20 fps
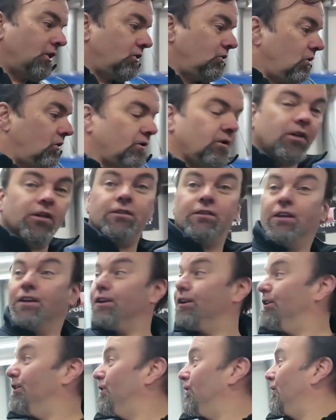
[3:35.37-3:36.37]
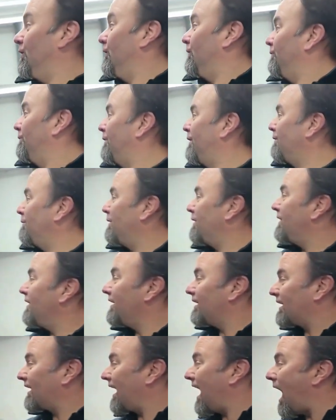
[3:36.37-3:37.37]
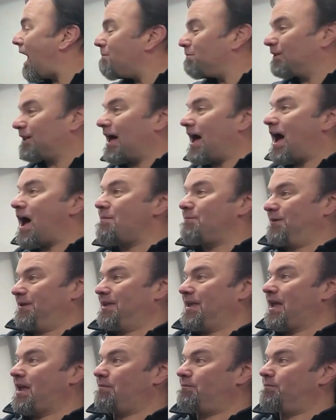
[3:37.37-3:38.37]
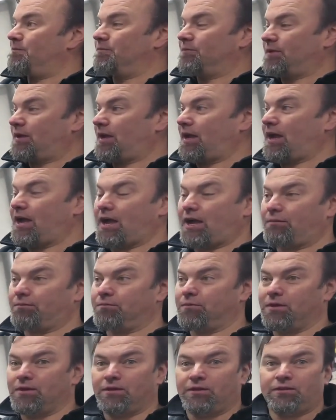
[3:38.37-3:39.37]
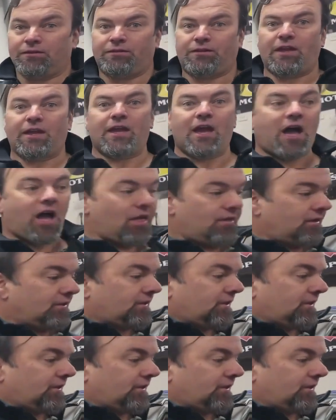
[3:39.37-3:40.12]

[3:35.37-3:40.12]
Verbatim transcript: it's not this. We're within a couple of RPM. Um, they are the